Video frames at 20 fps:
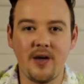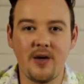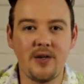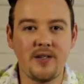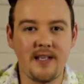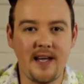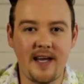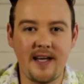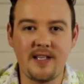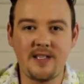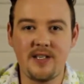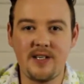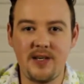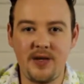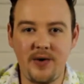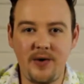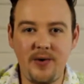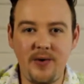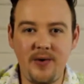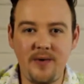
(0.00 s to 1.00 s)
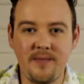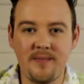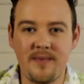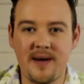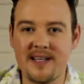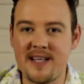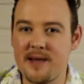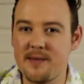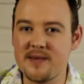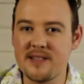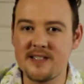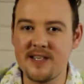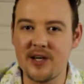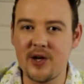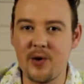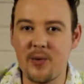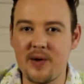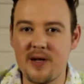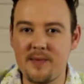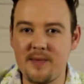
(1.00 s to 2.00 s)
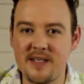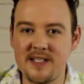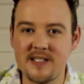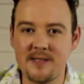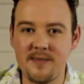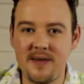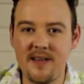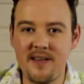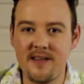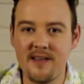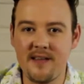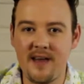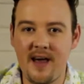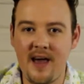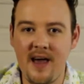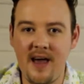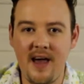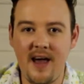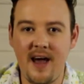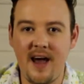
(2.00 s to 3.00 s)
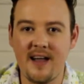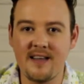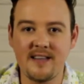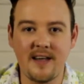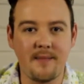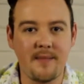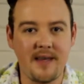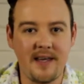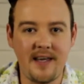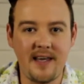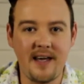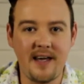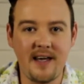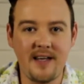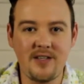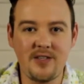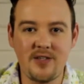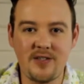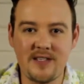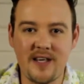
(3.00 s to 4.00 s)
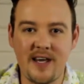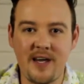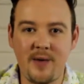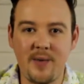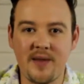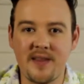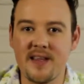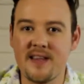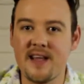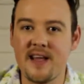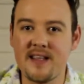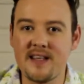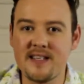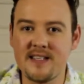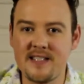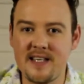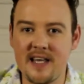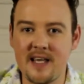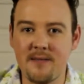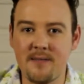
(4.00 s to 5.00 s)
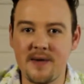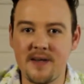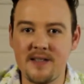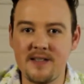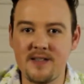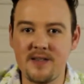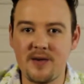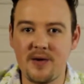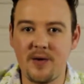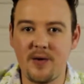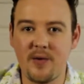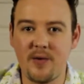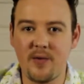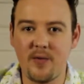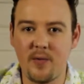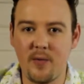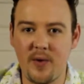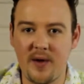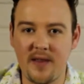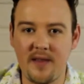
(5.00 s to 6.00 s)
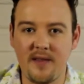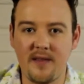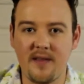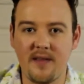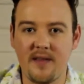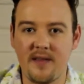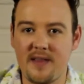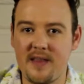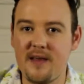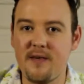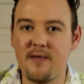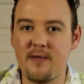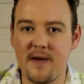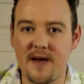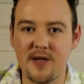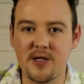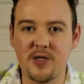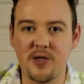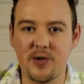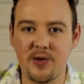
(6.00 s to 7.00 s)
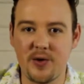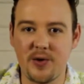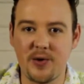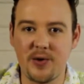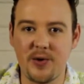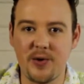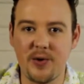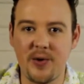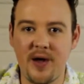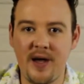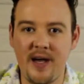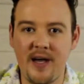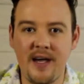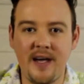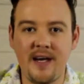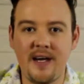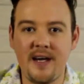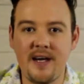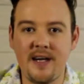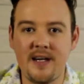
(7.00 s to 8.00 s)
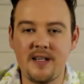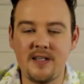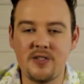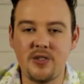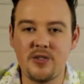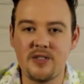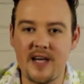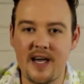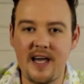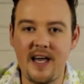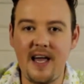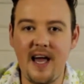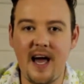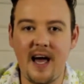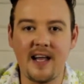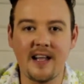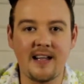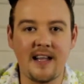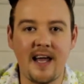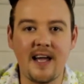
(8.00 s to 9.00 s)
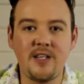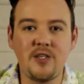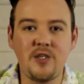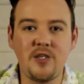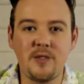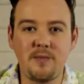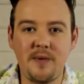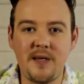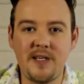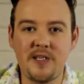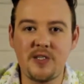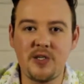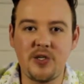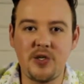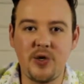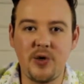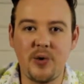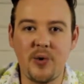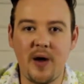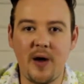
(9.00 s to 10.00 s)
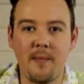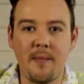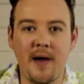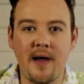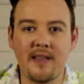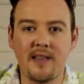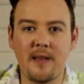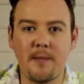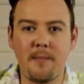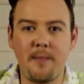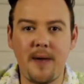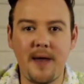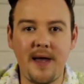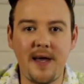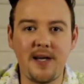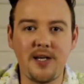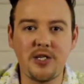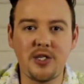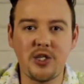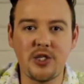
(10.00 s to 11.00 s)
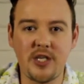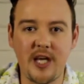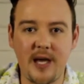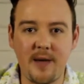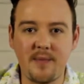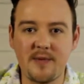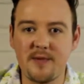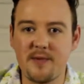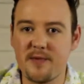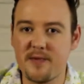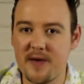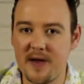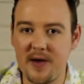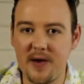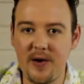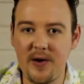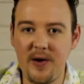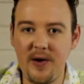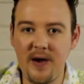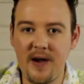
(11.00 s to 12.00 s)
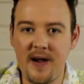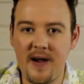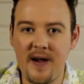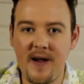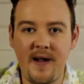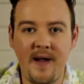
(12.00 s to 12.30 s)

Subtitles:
Good day to you. My name is Nico Willoughby-Smith and I'm here today with another segment with the Fashion Guru. Today I'd like to speak to you about the pear-shaped figure,